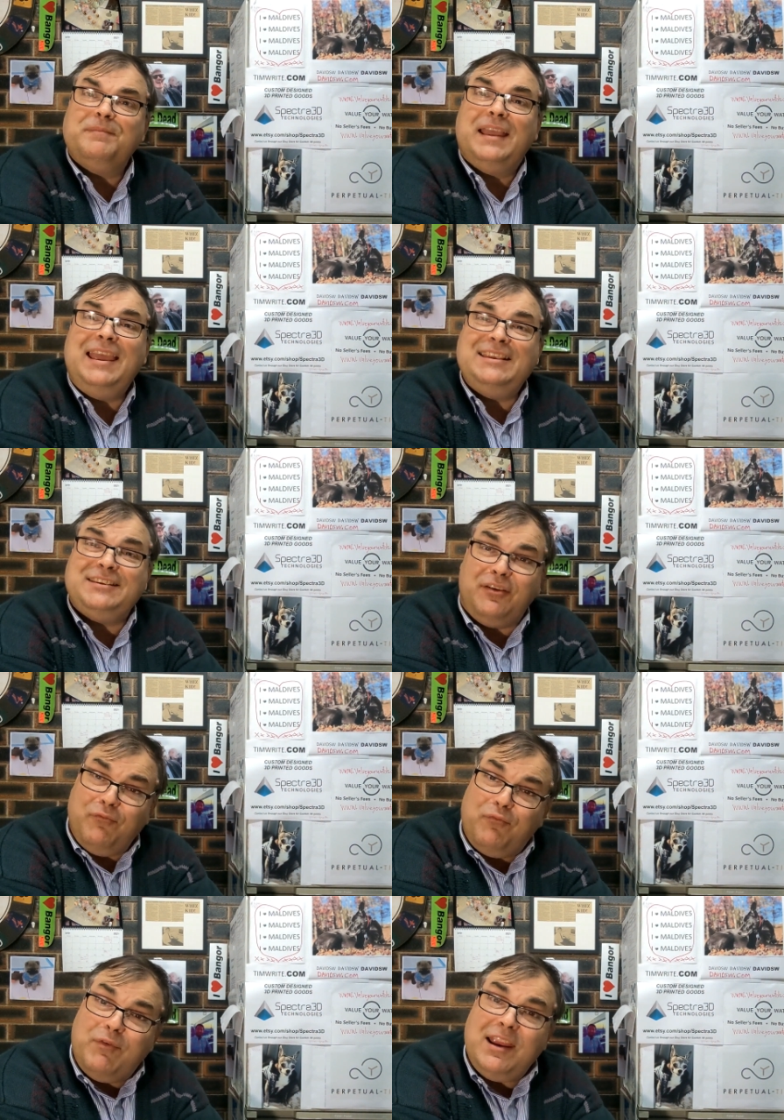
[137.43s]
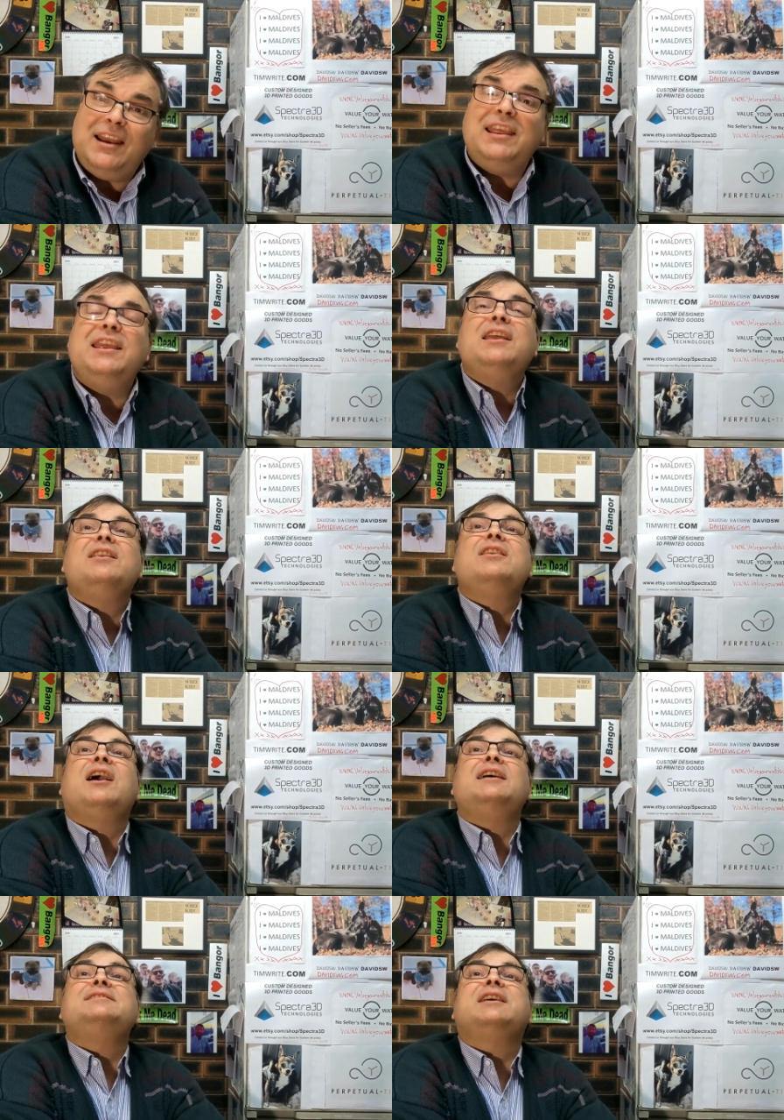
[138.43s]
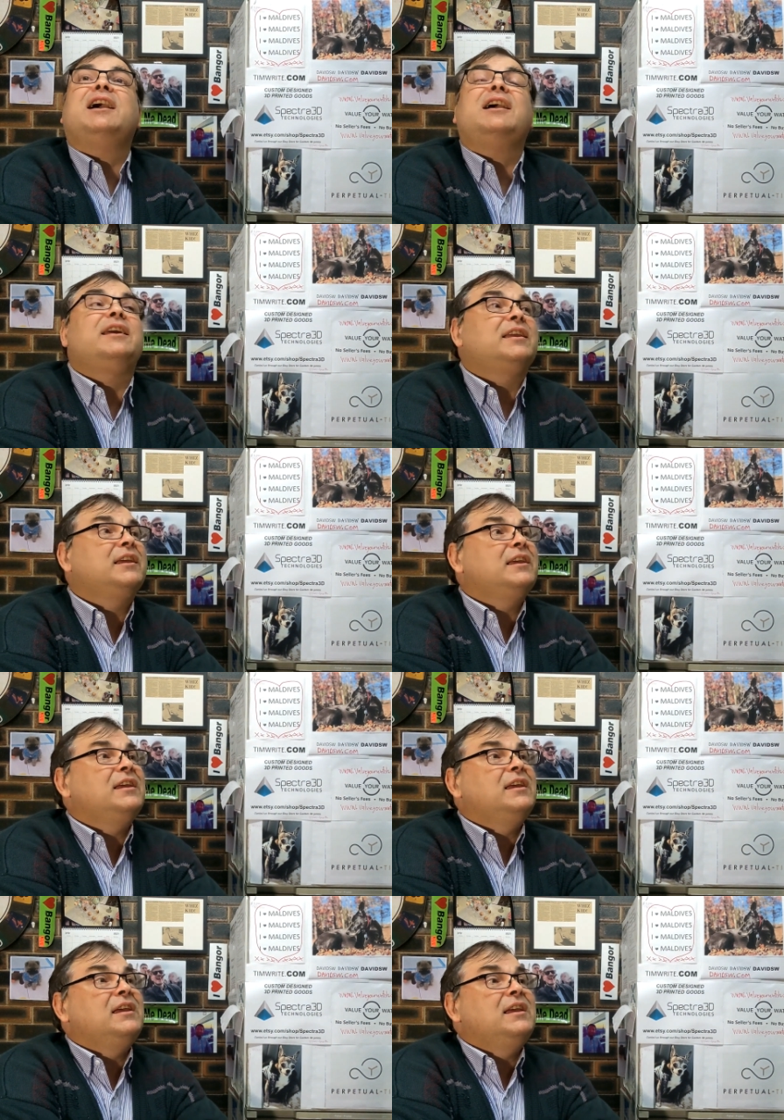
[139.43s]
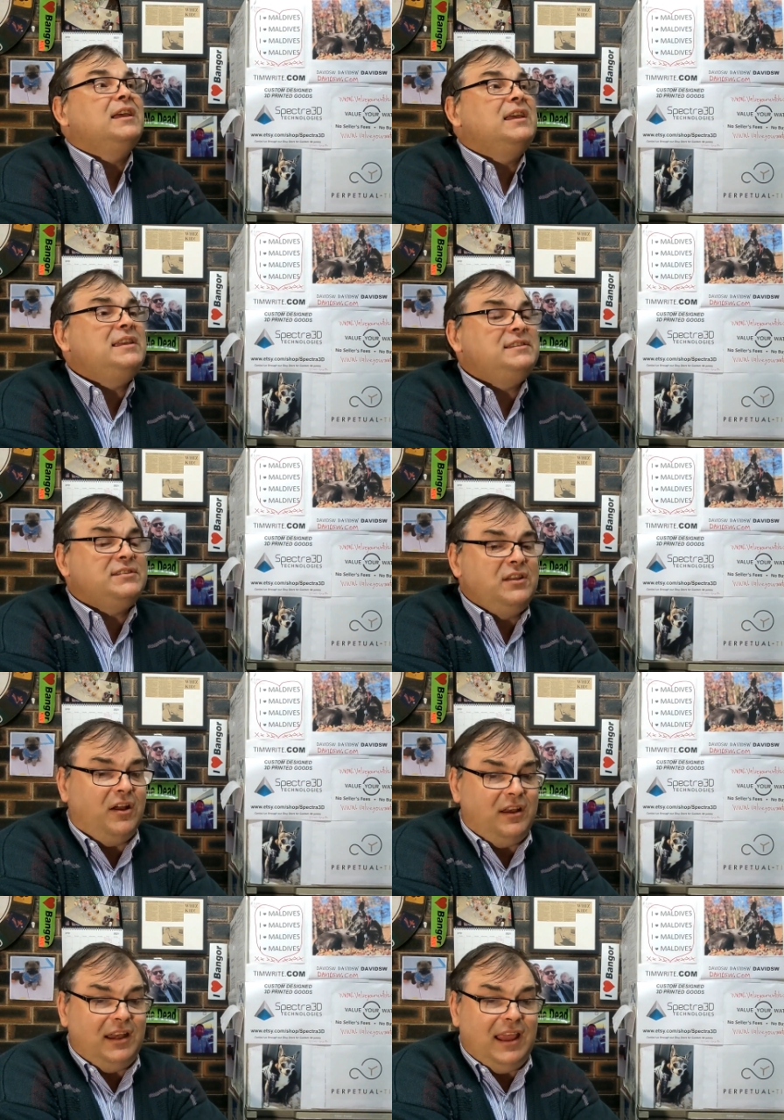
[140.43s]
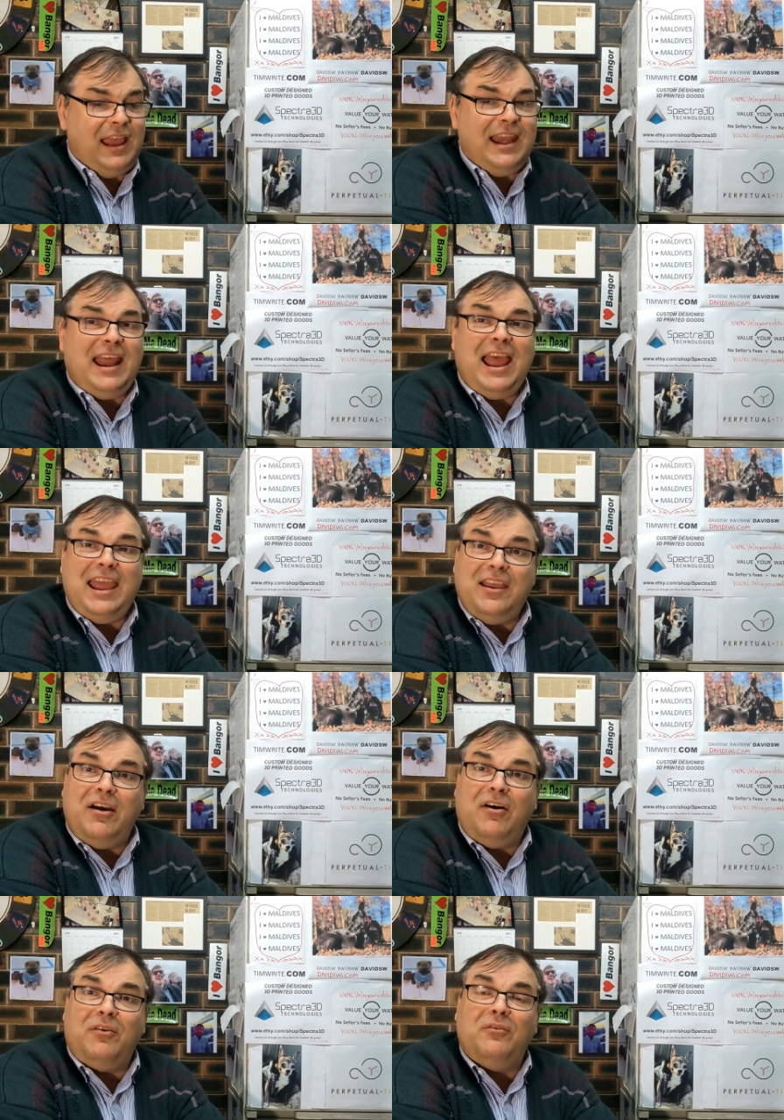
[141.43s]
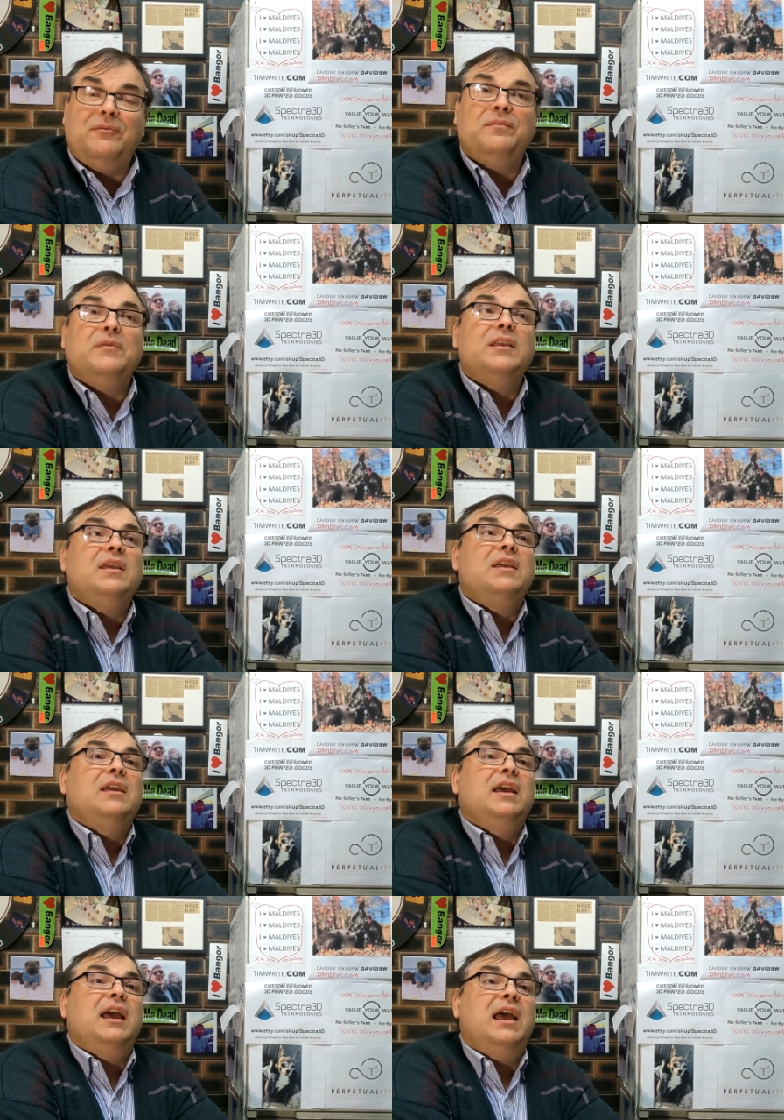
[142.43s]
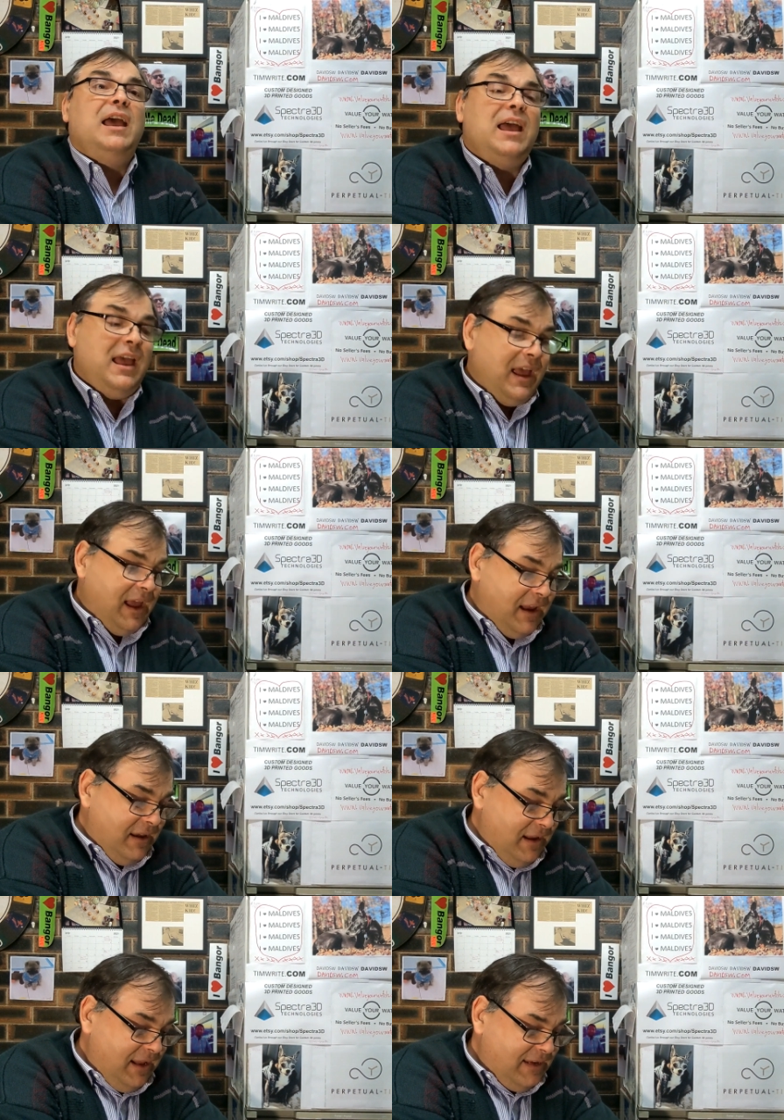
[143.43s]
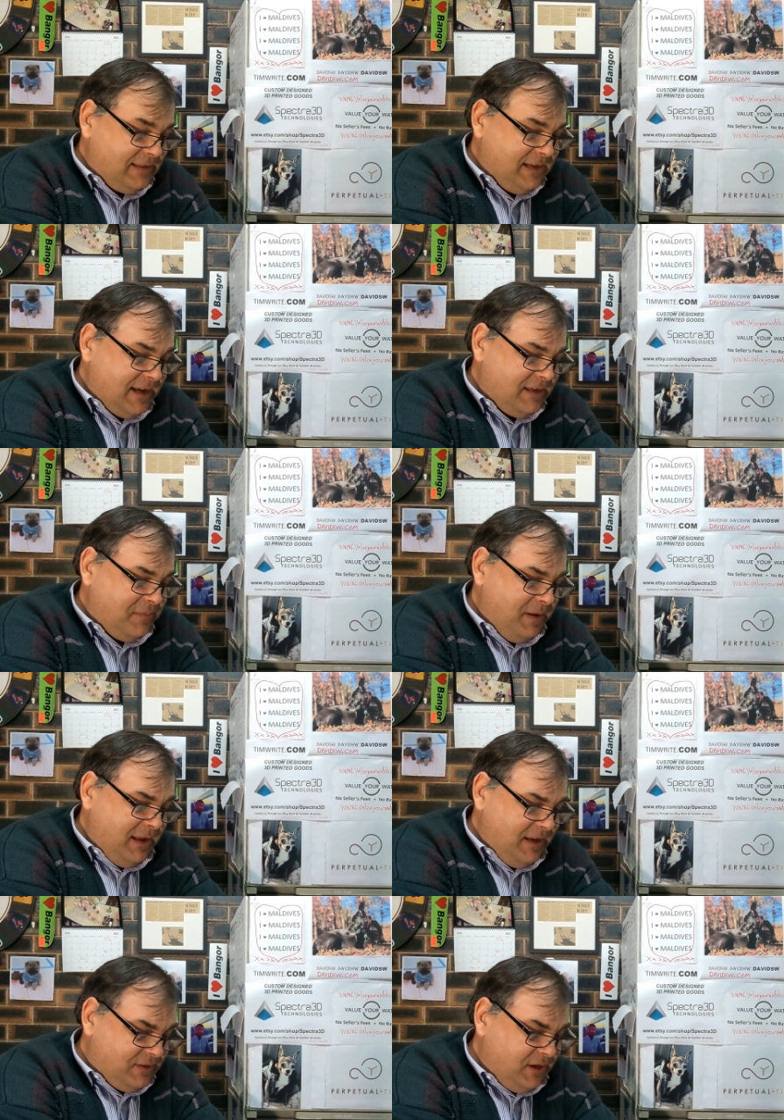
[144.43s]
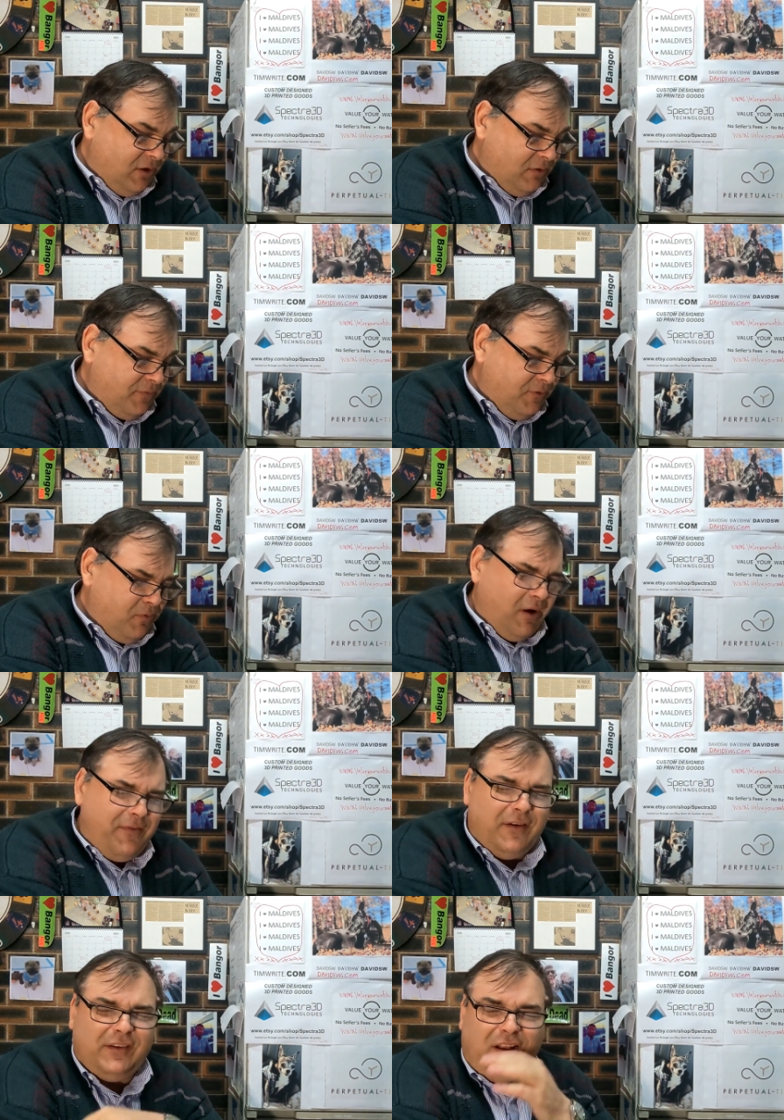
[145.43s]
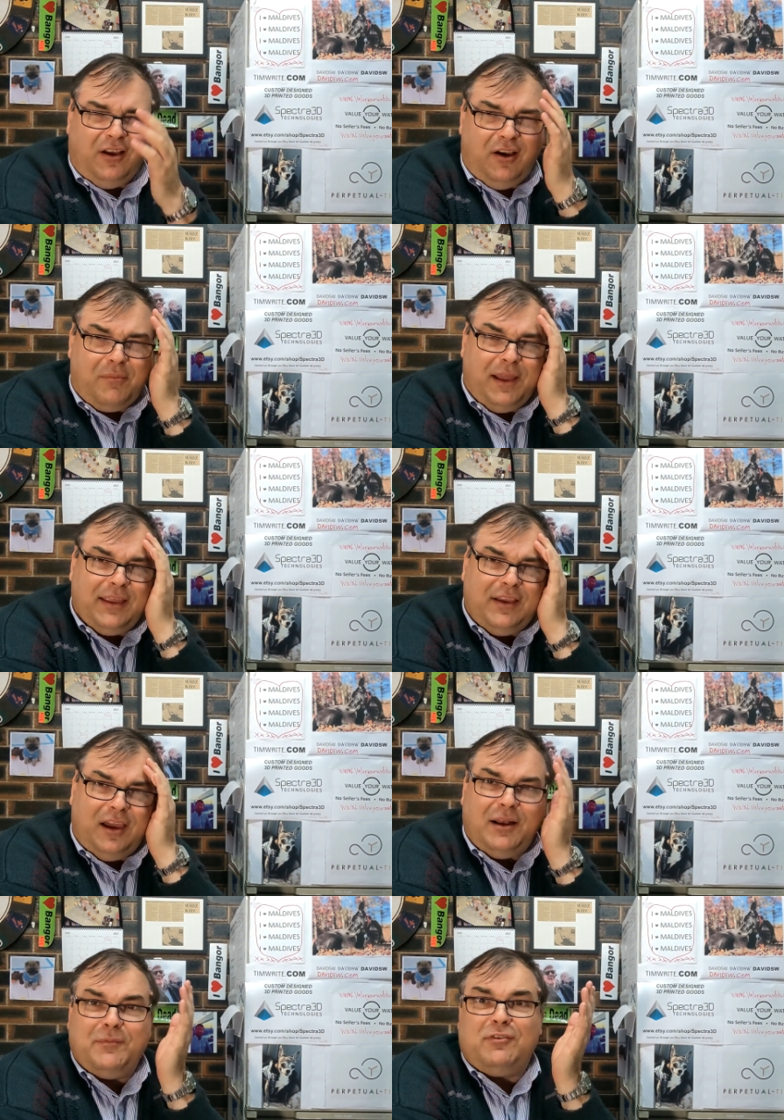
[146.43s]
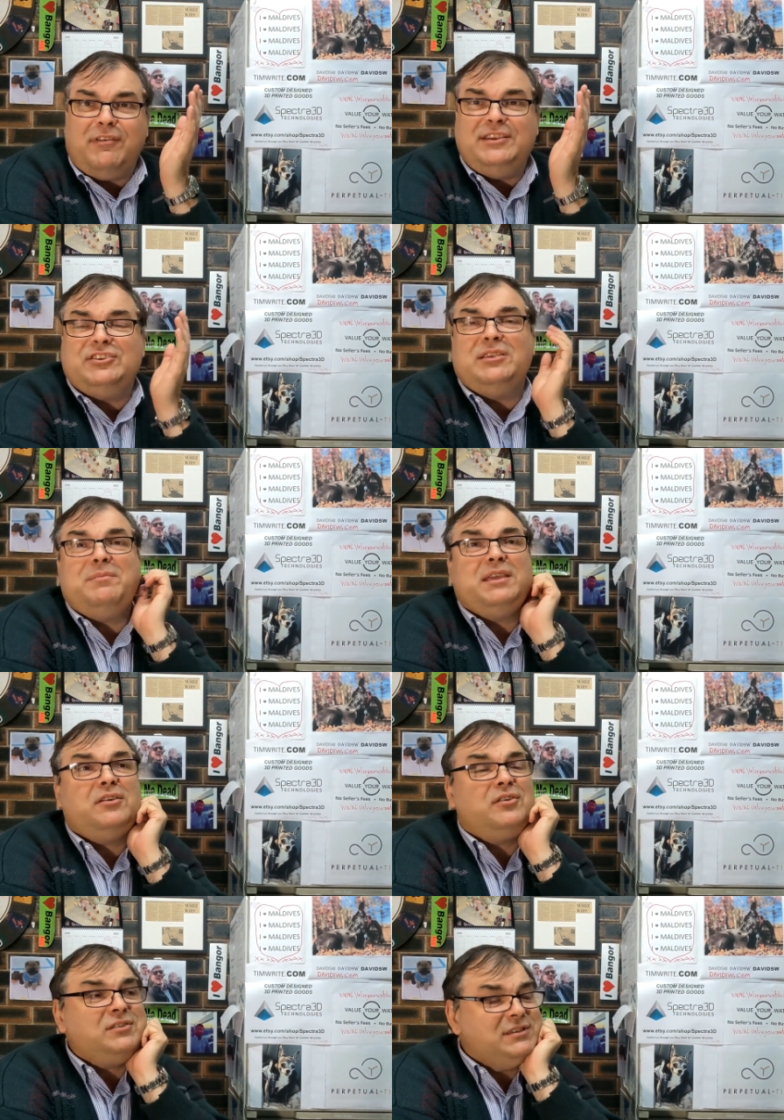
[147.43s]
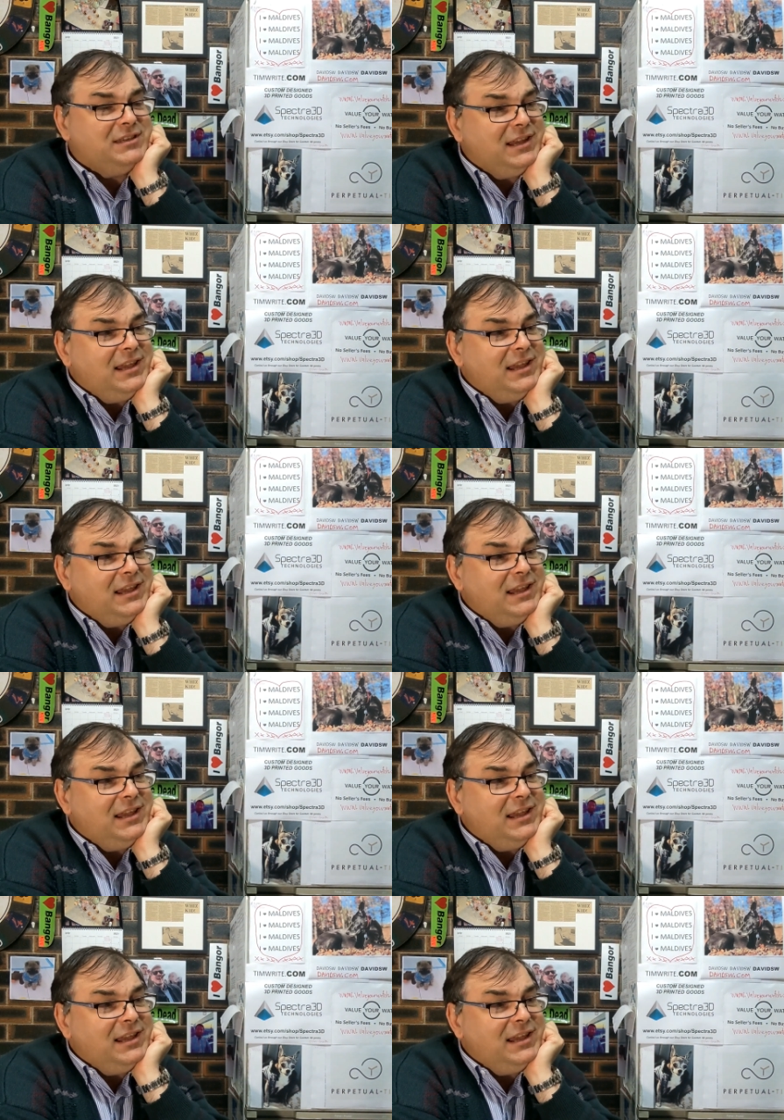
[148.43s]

He's a really nice guy. He's not an a-hole. And he said to me, he sold a few off. I thought, oh my God, I'm cringing, because